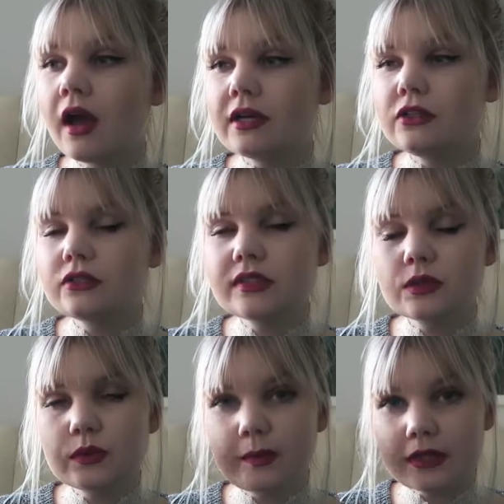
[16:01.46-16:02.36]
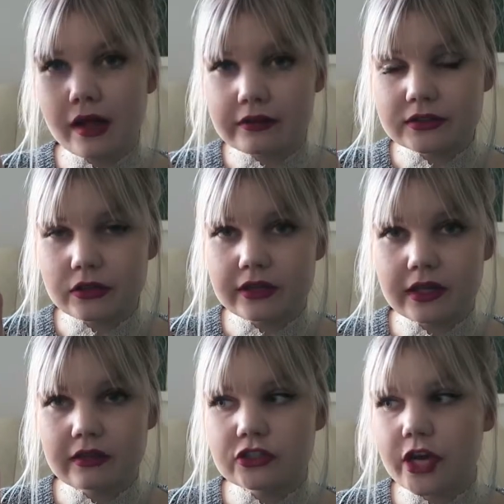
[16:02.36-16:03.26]
I use this with my Clarisonic
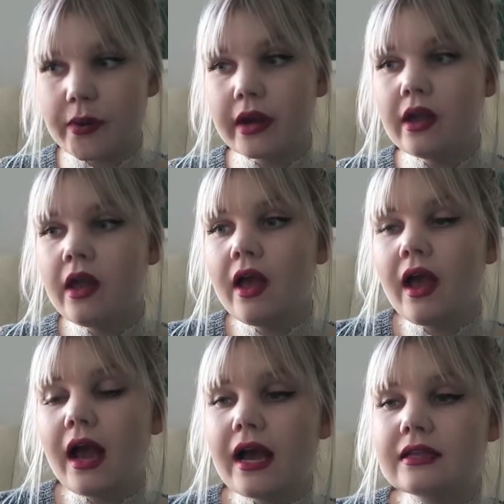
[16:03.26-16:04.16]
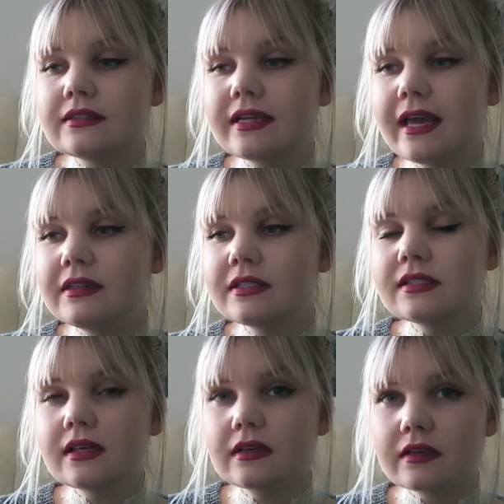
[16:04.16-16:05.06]
in the shower. And again, this is
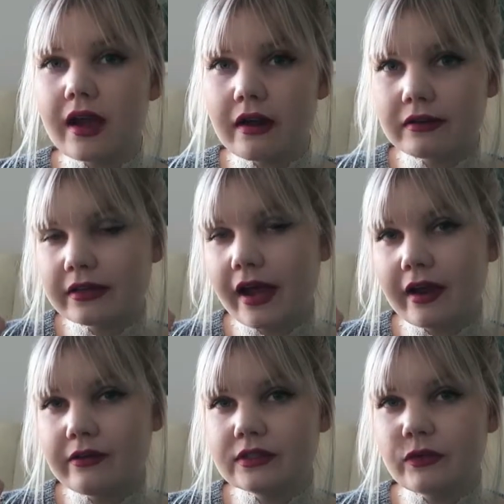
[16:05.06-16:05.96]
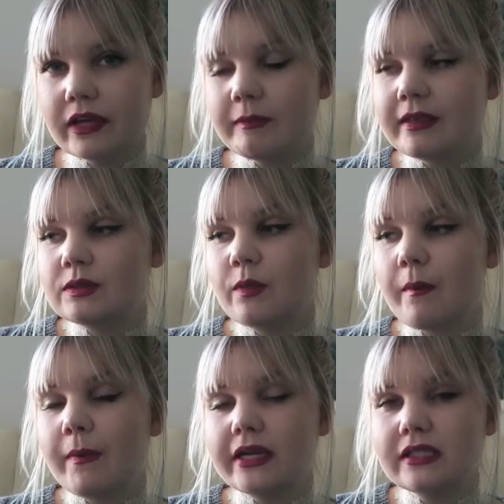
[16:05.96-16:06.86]
a Caroline Hirons recommended
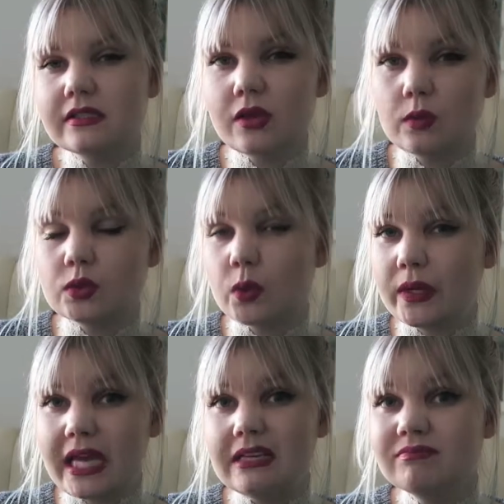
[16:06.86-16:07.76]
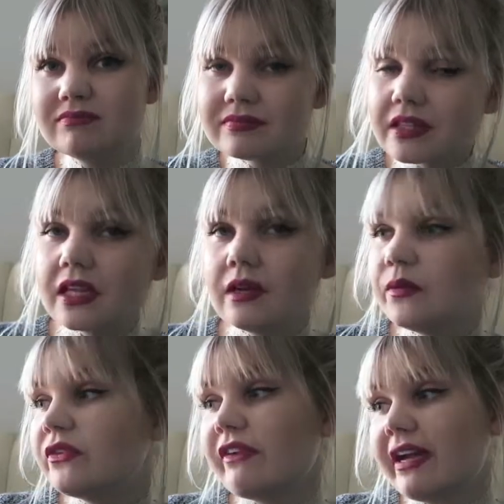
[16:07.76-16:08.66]
one, but I just thought it was okay.
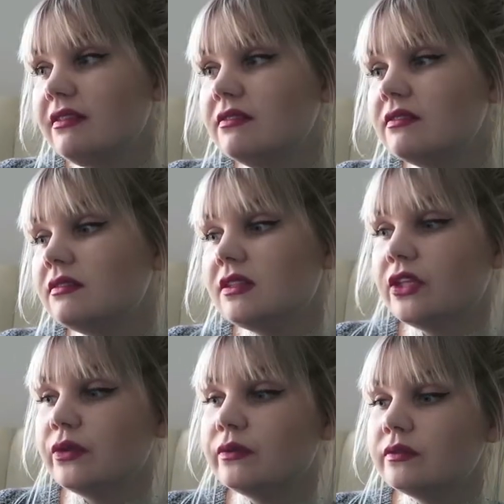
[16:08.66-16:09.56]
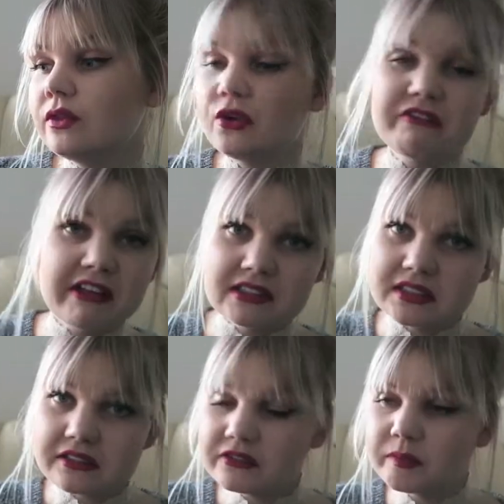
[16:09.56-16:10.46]
It's fine, you know,
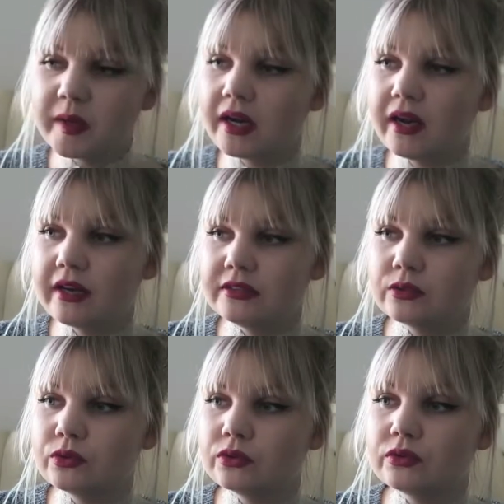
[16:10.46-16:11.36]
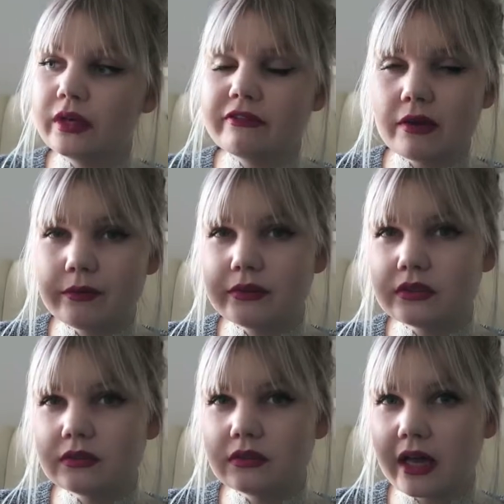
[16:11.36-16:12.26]
non-offensive, but I don't know if I would
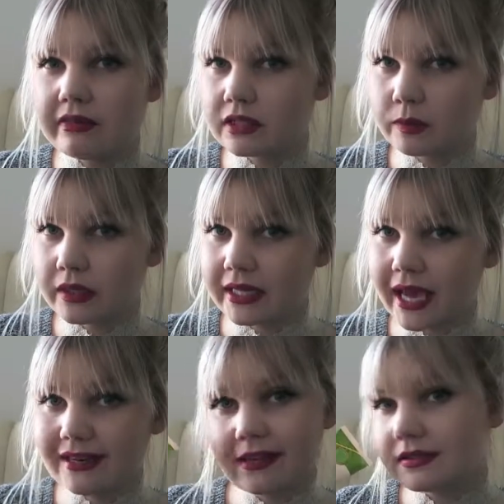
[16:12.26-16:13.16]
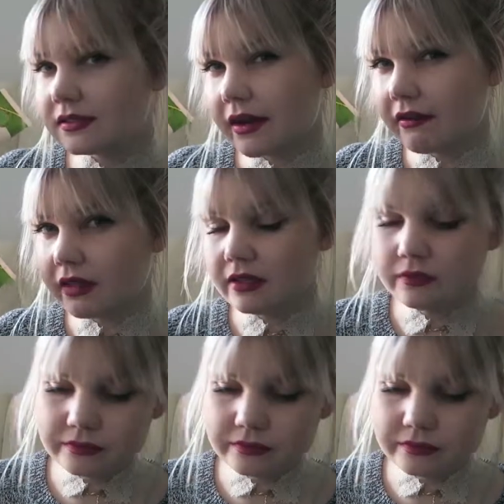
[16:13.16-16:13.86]
get this one again necessarily.